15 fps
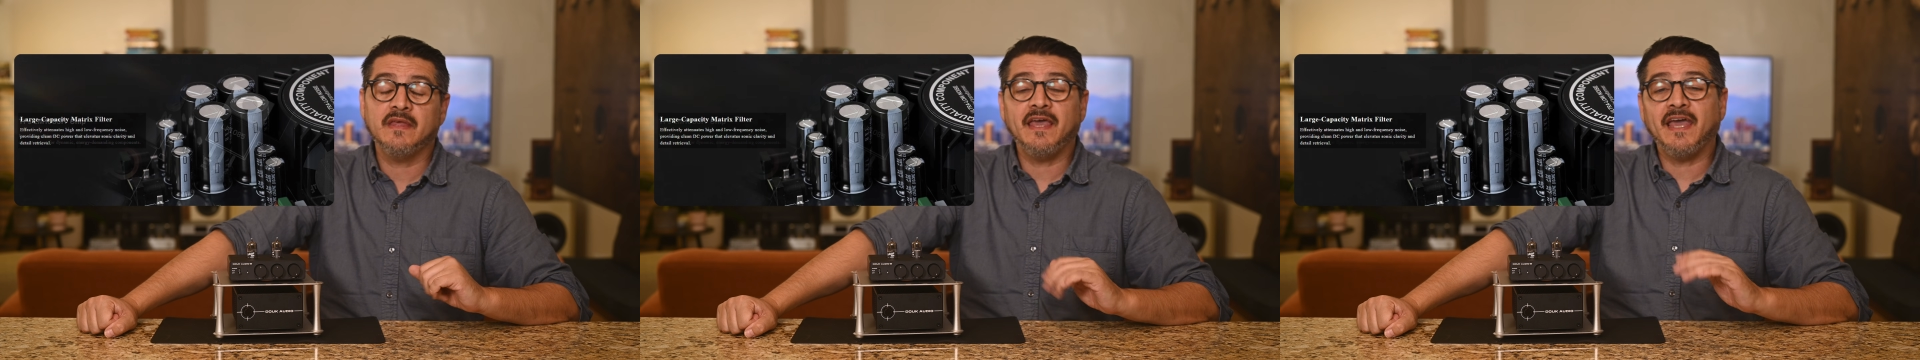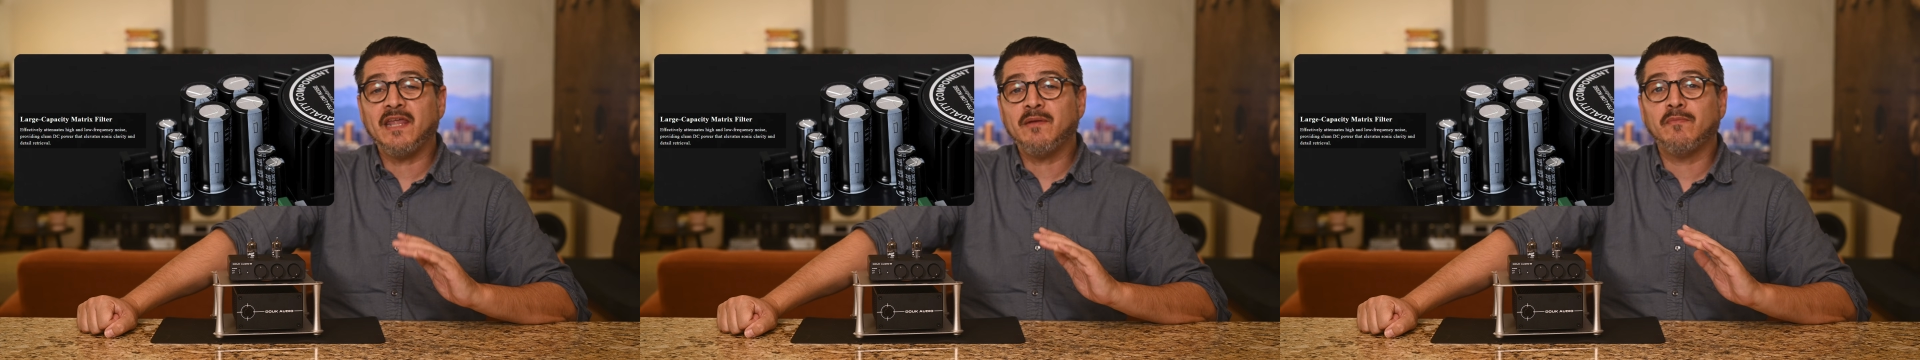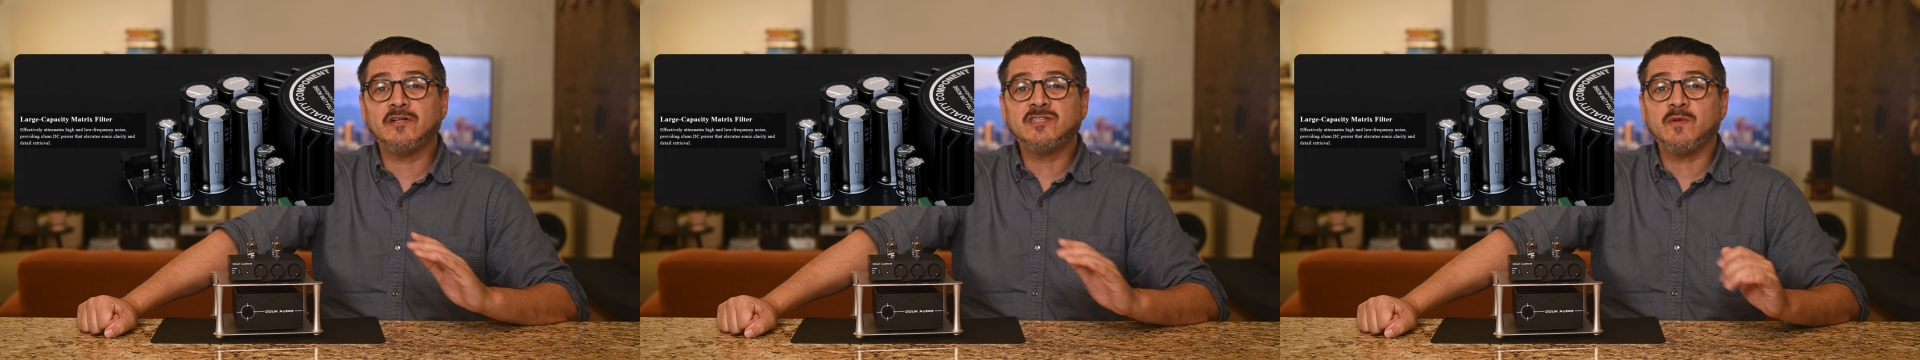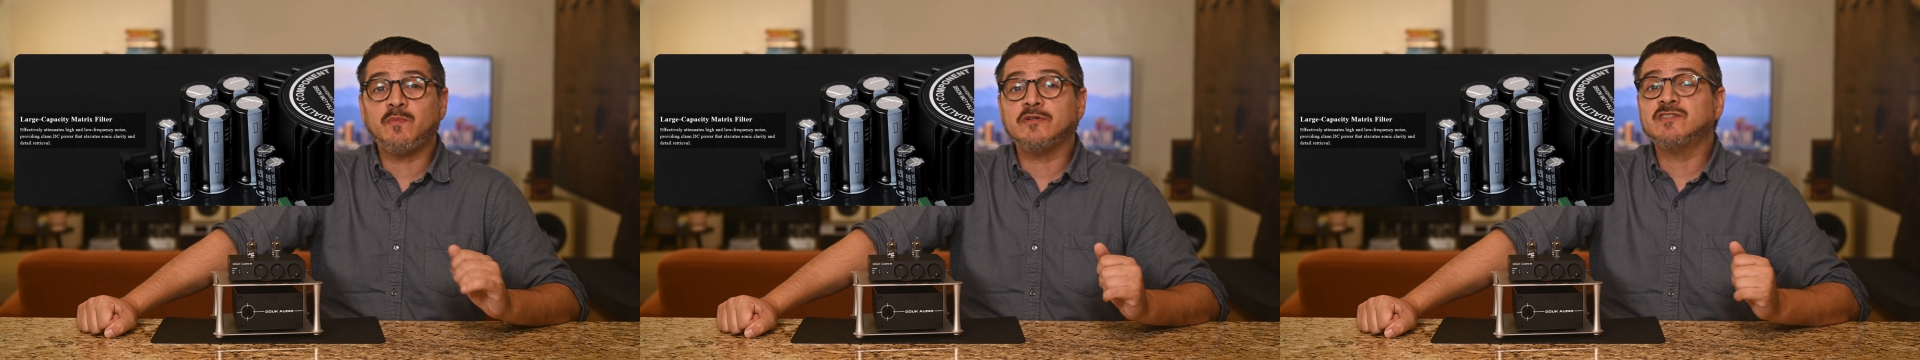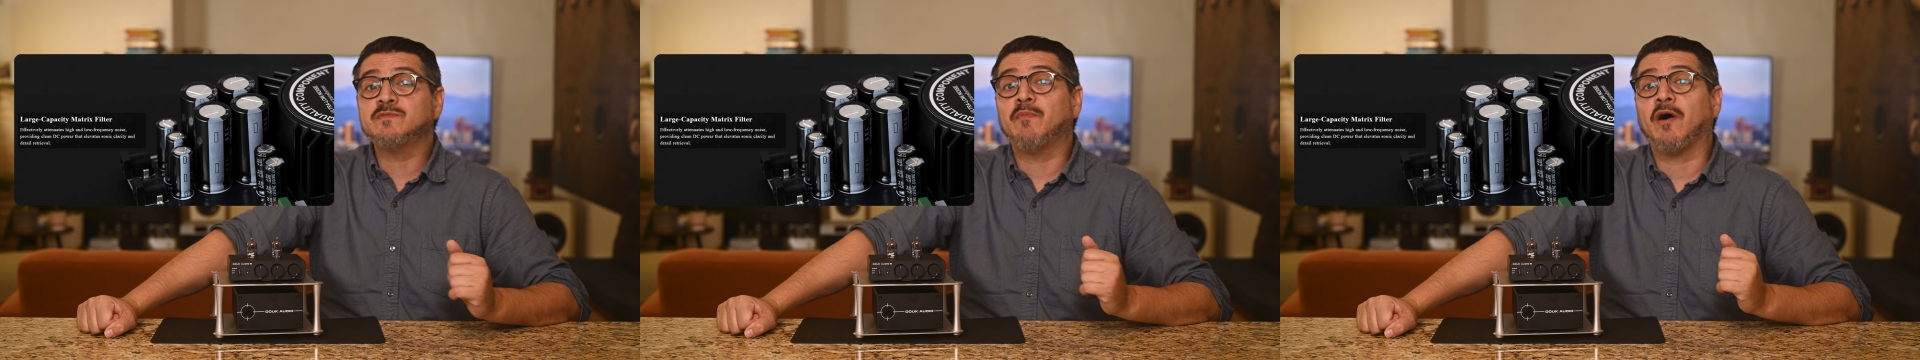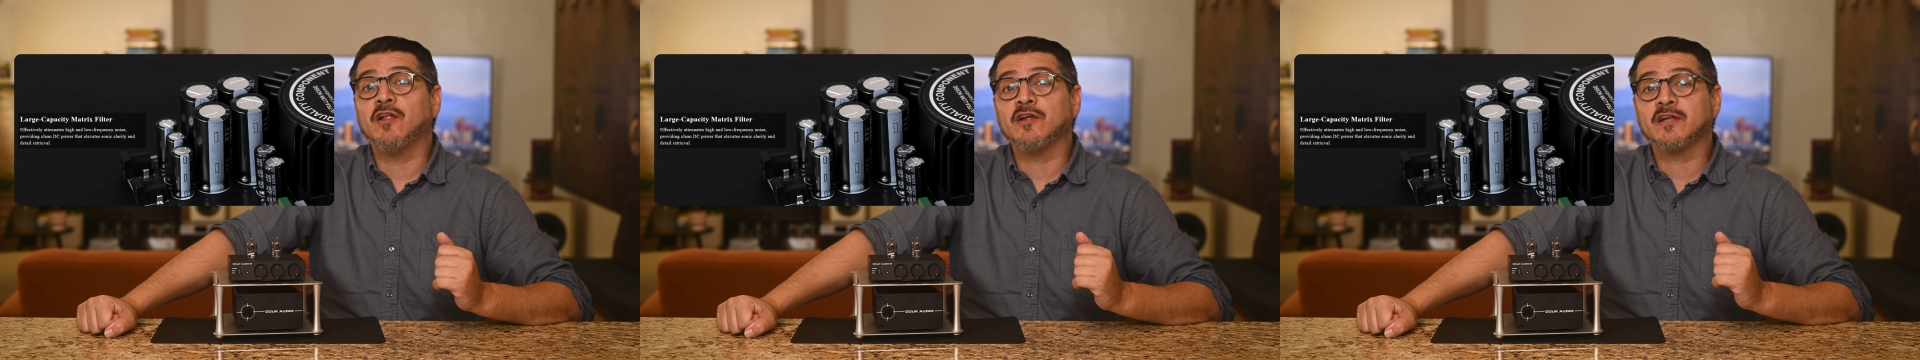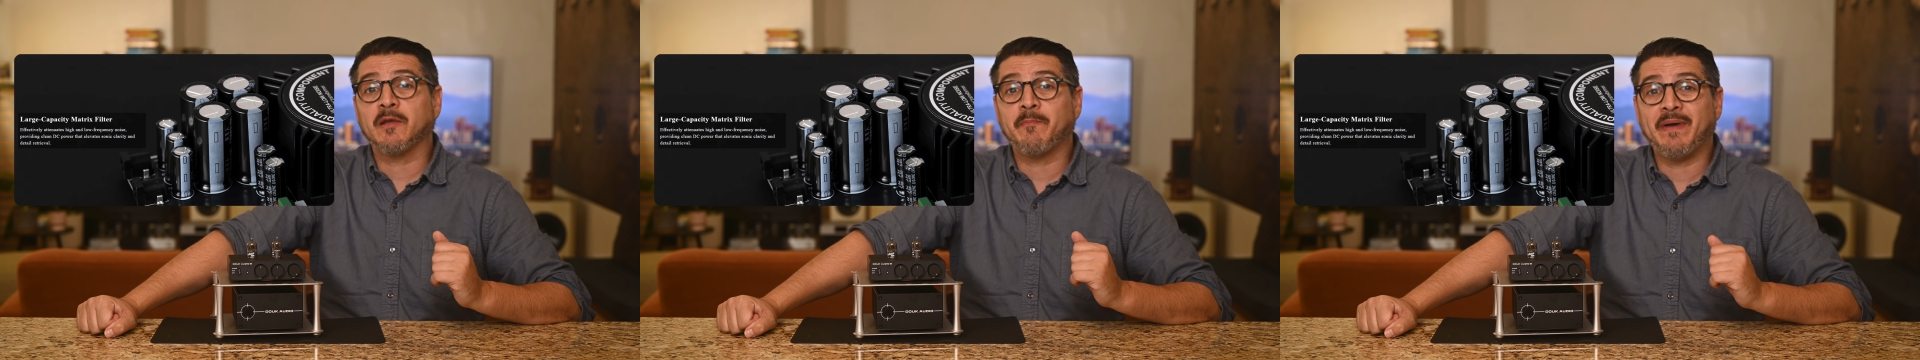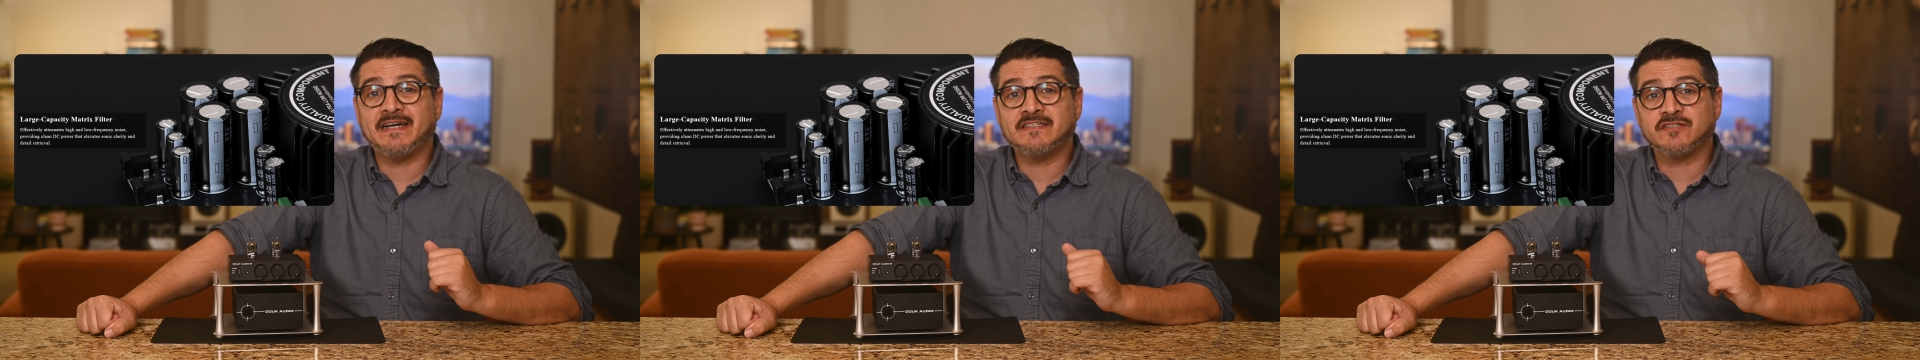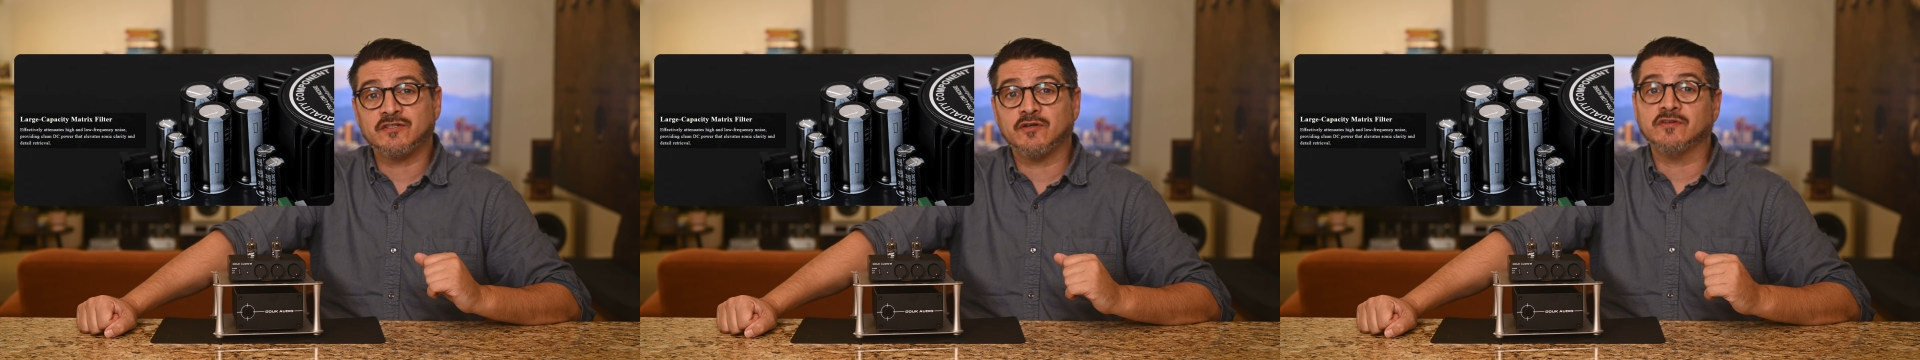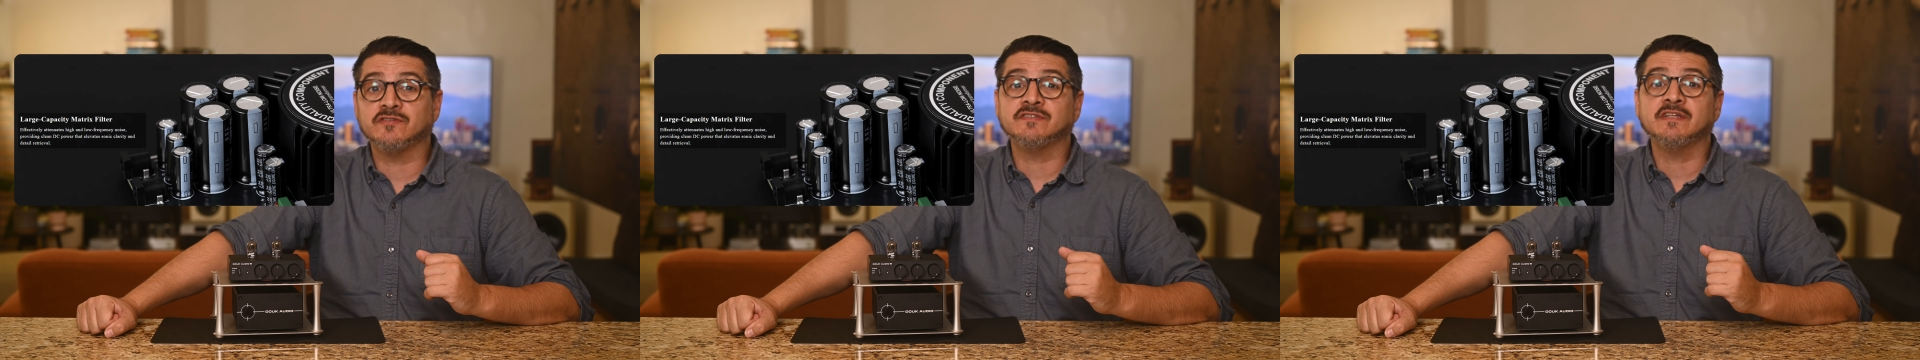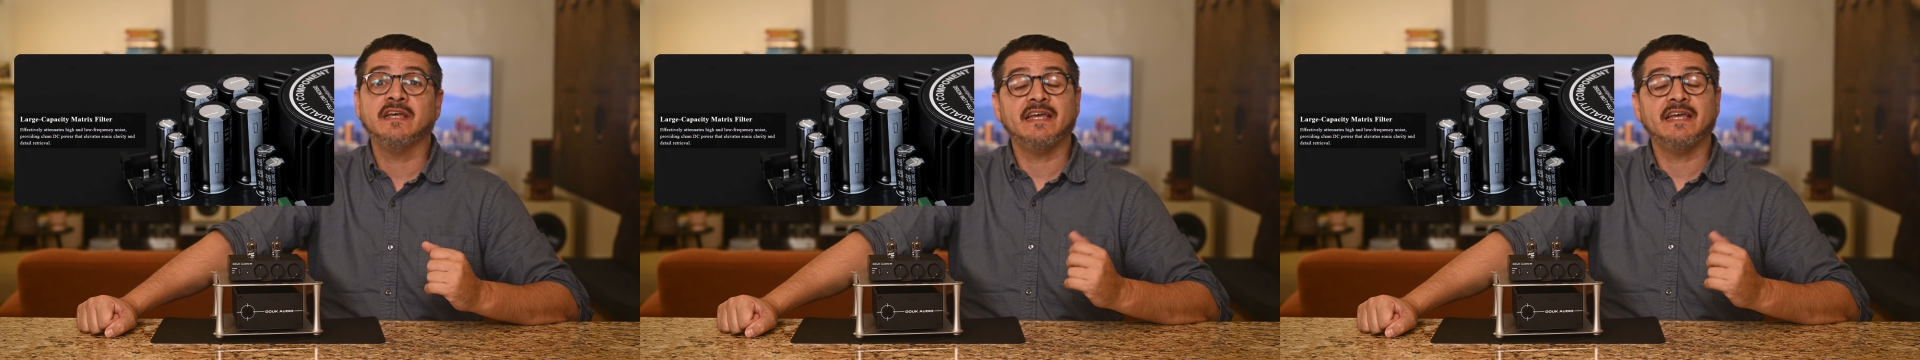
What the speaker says: and multiple smaller capacitors